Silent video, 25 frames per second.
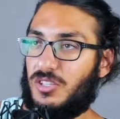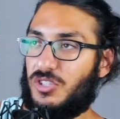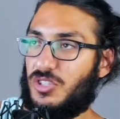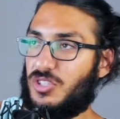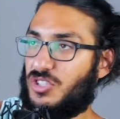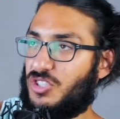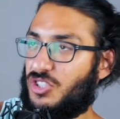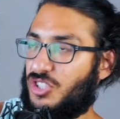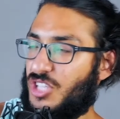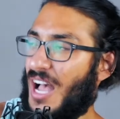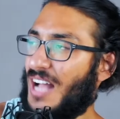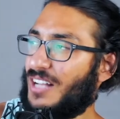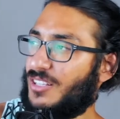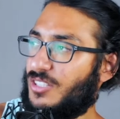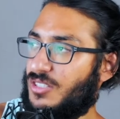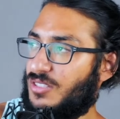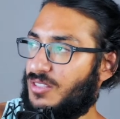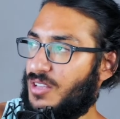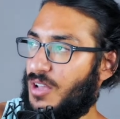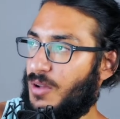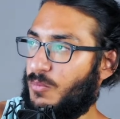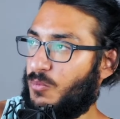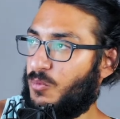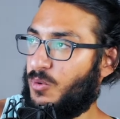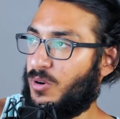just touched
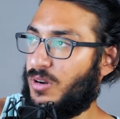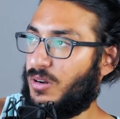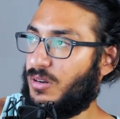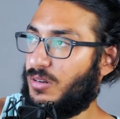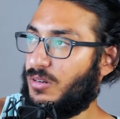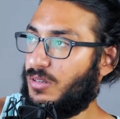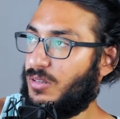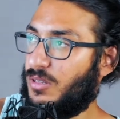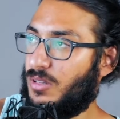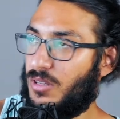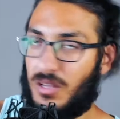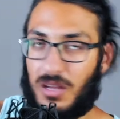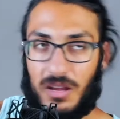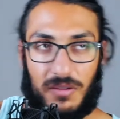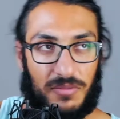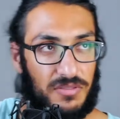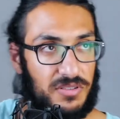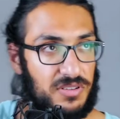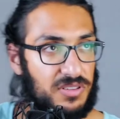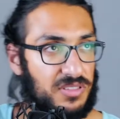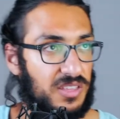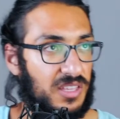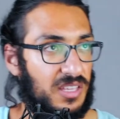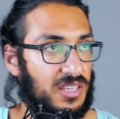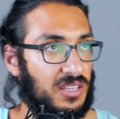somewhere,
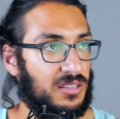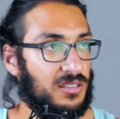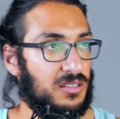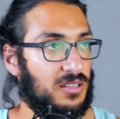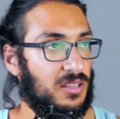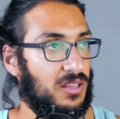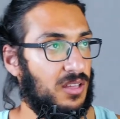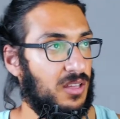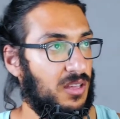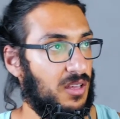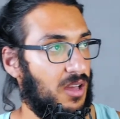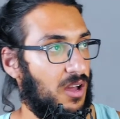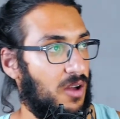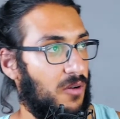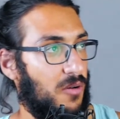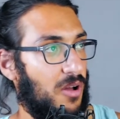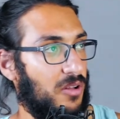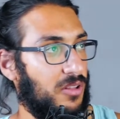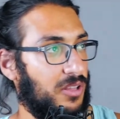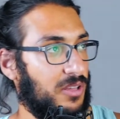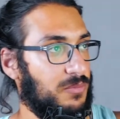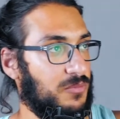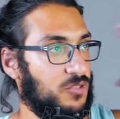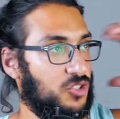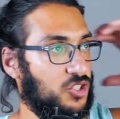everything
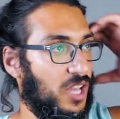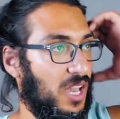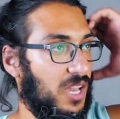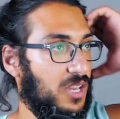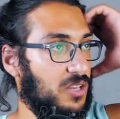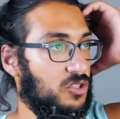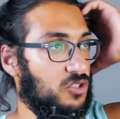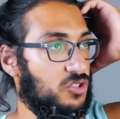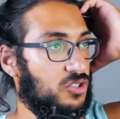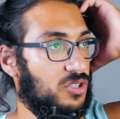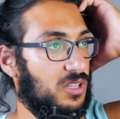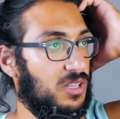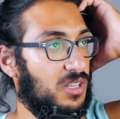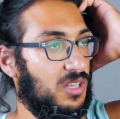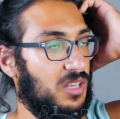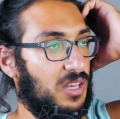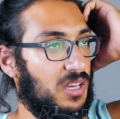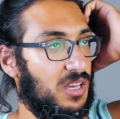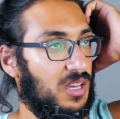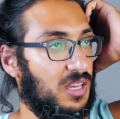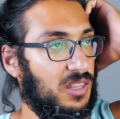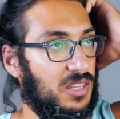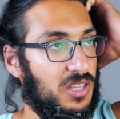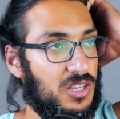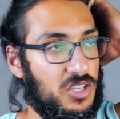around him changed,
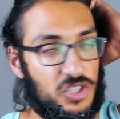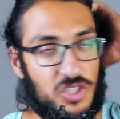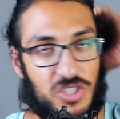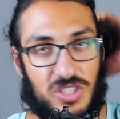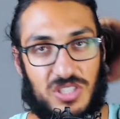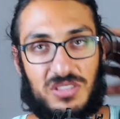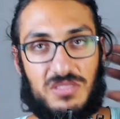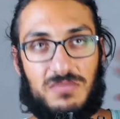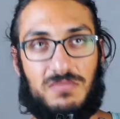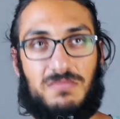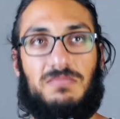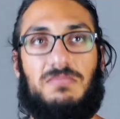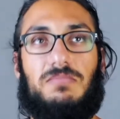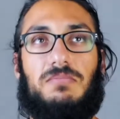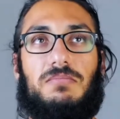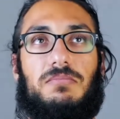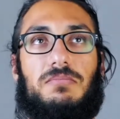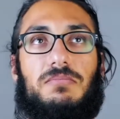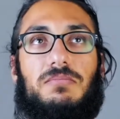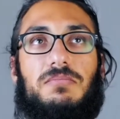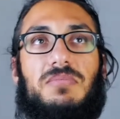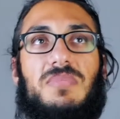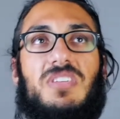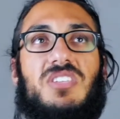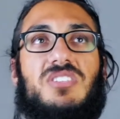and then he just
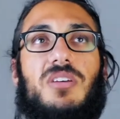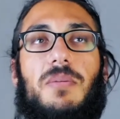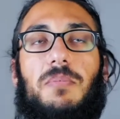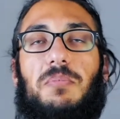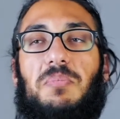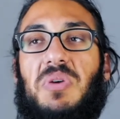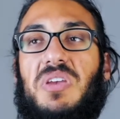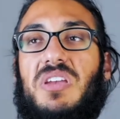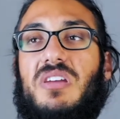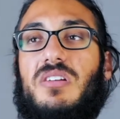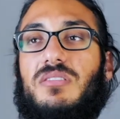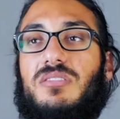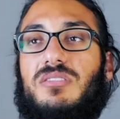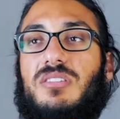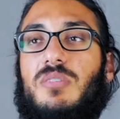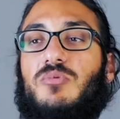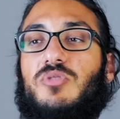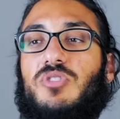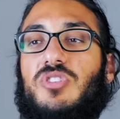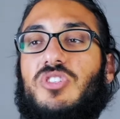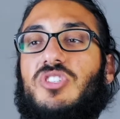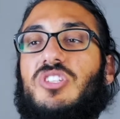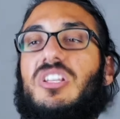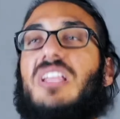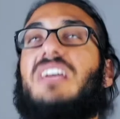disappeared.
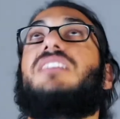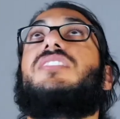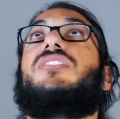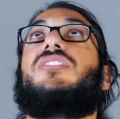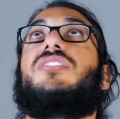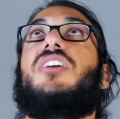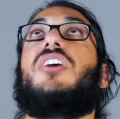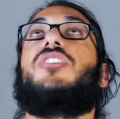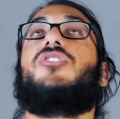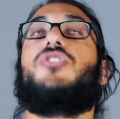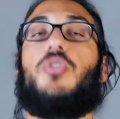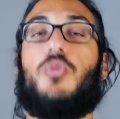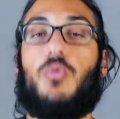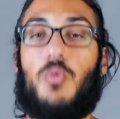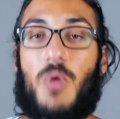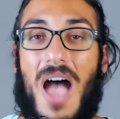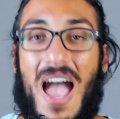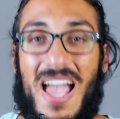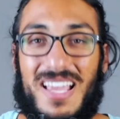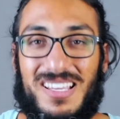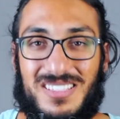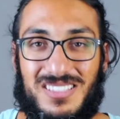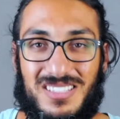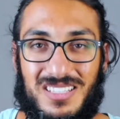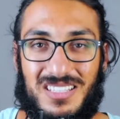Somebody just like started
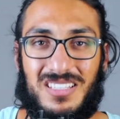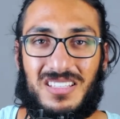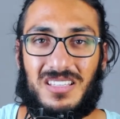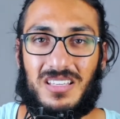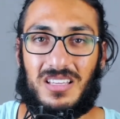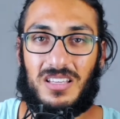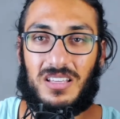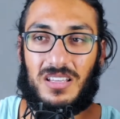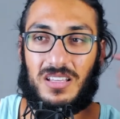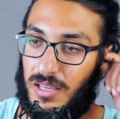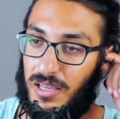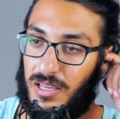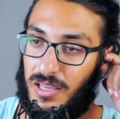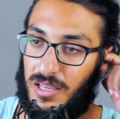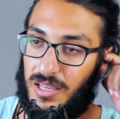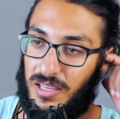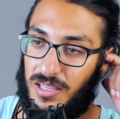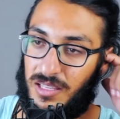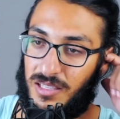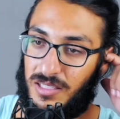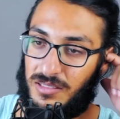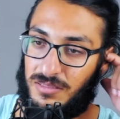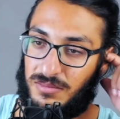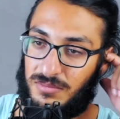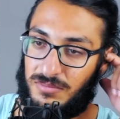rising,
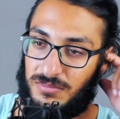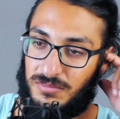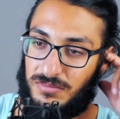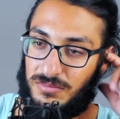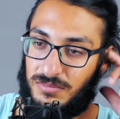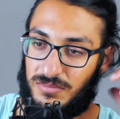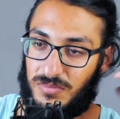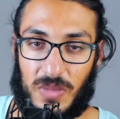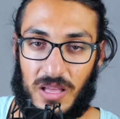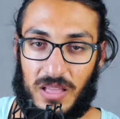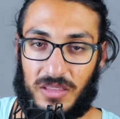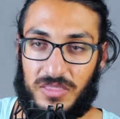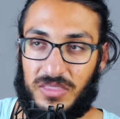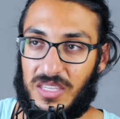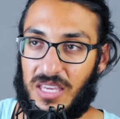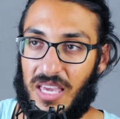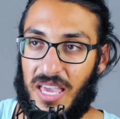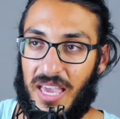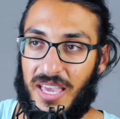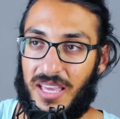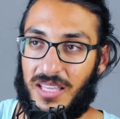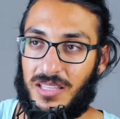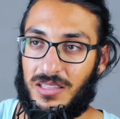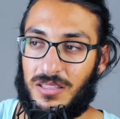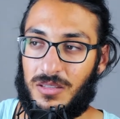and at the
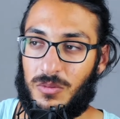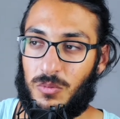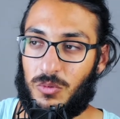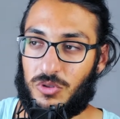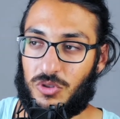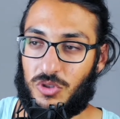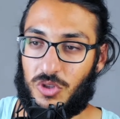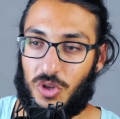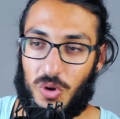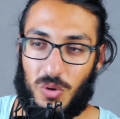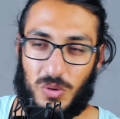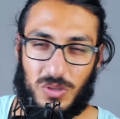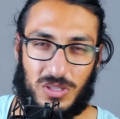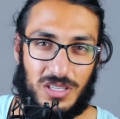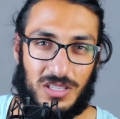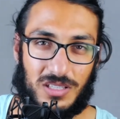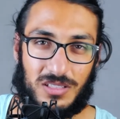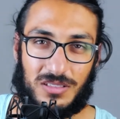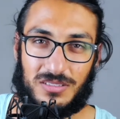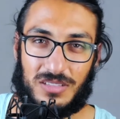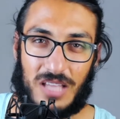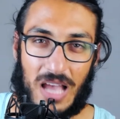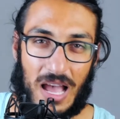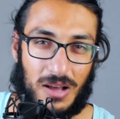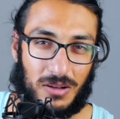end he was
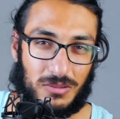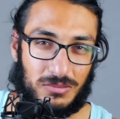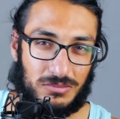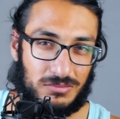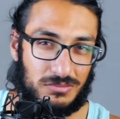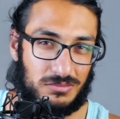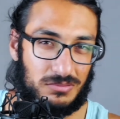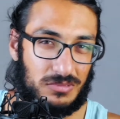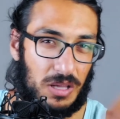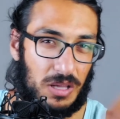looking down